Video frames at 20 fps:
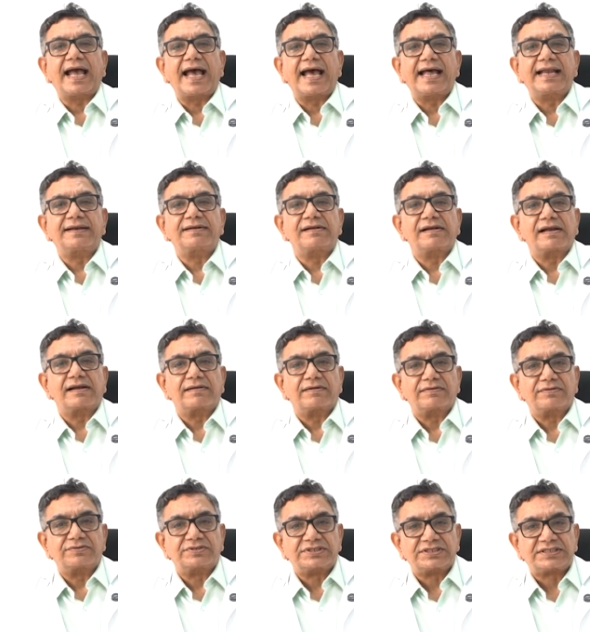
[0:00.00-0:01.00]
and
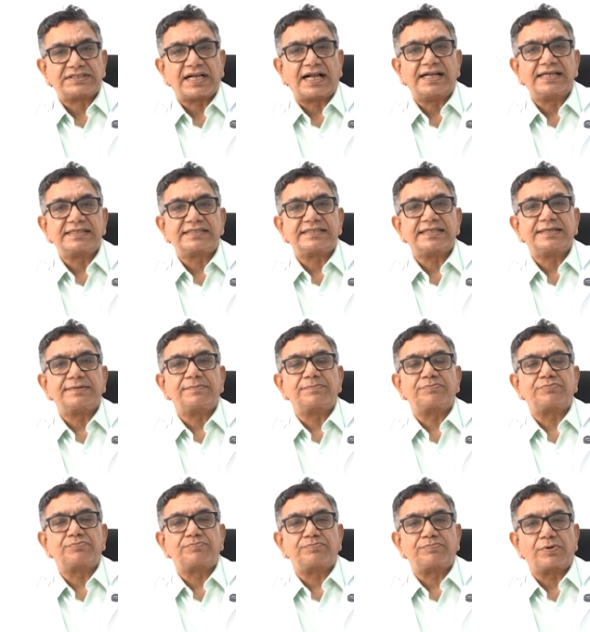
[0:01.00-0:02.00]
result
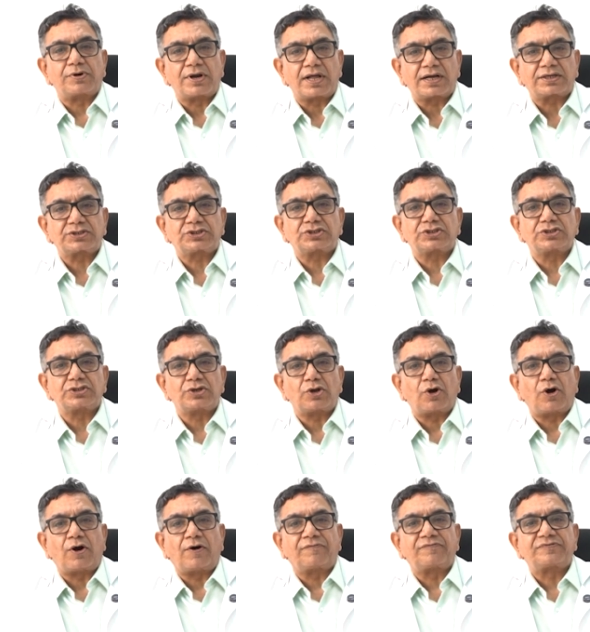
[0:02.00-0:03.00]
in production
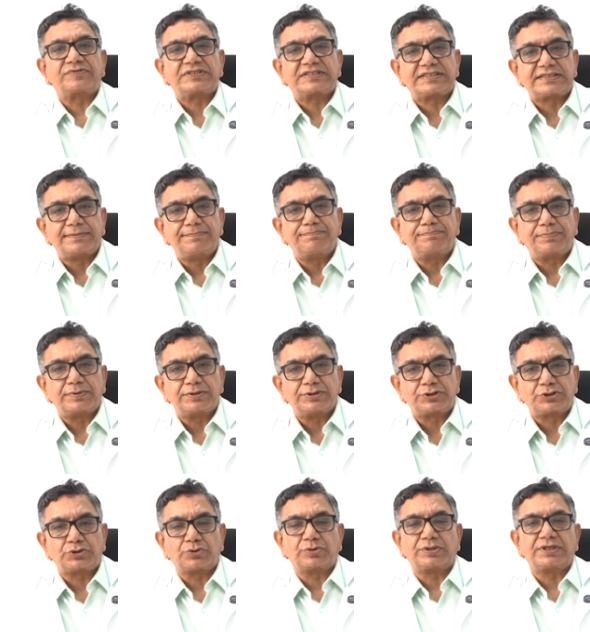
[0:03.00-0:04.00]
of simple
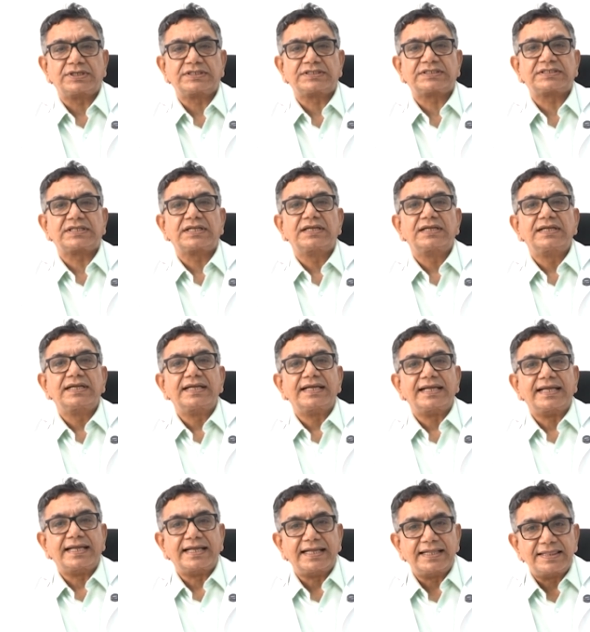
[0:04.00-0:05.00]
sugars
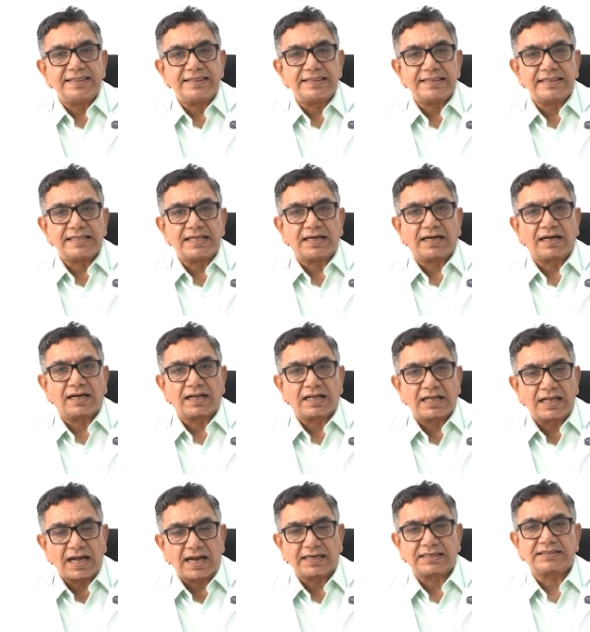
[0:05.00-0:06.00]
in
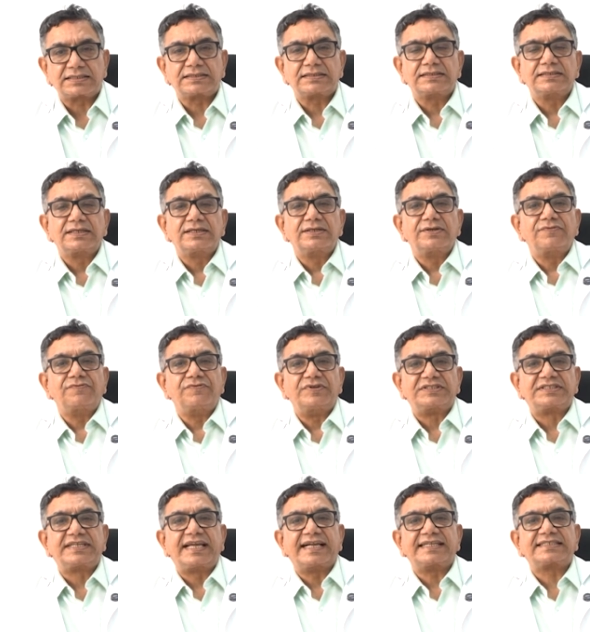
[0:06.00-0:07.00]
the gut,
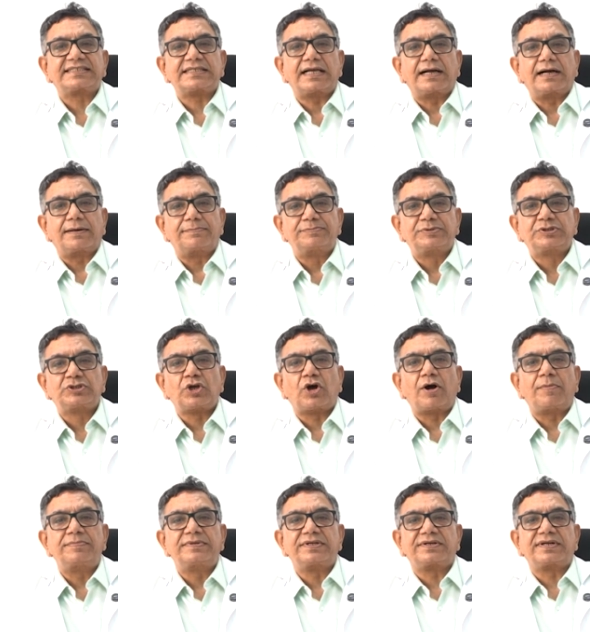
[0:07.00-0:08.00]
which gets
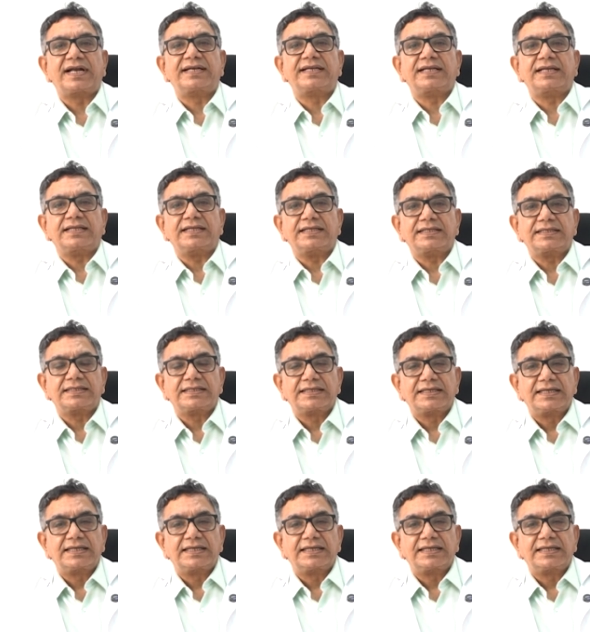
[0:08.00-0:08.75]
absorbed readily.